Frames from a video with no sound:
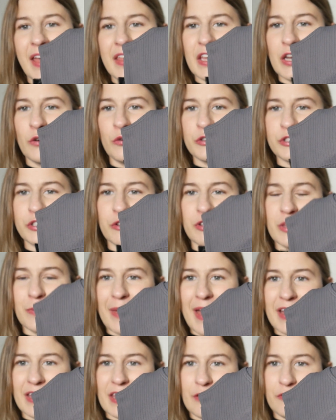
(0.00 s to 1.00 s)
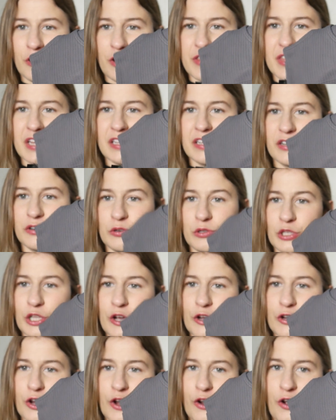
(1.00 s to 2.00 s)
And then also at the back they've got their little
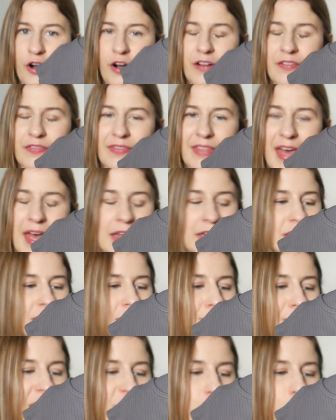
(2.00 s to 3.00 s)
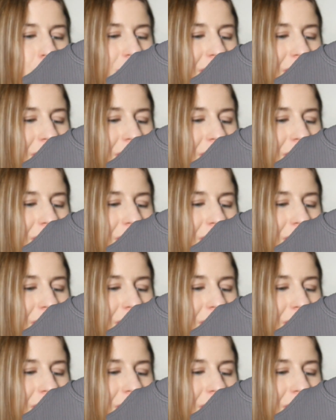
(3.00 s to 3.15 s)
logo on that metal